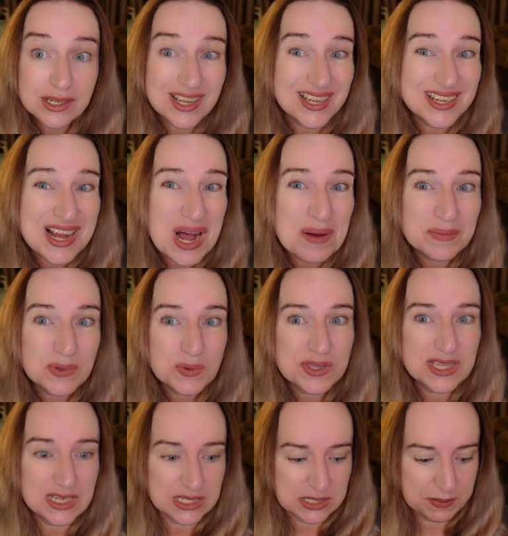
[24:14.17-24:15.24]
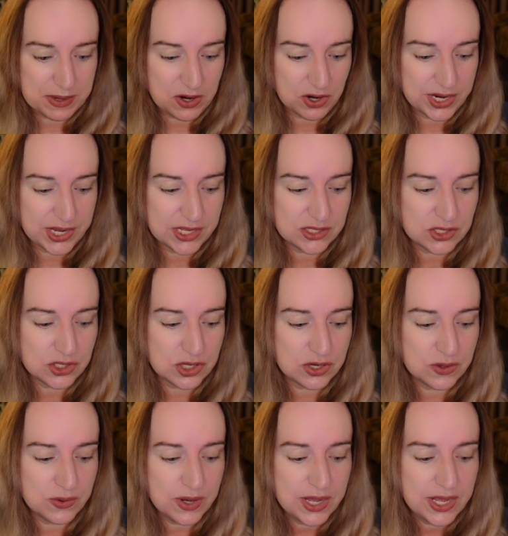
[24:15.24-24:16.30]
it comes with experience.
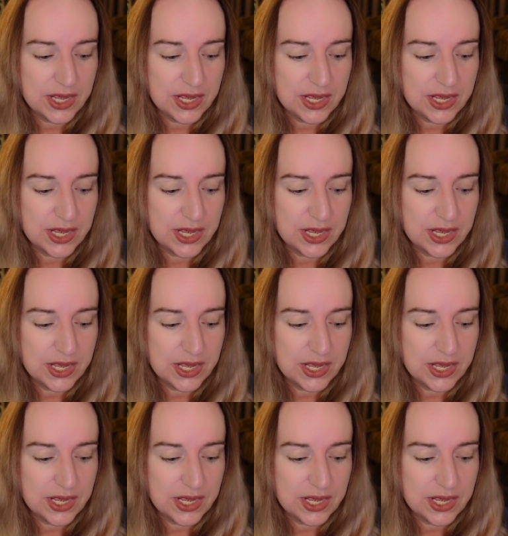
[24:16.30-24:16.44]
So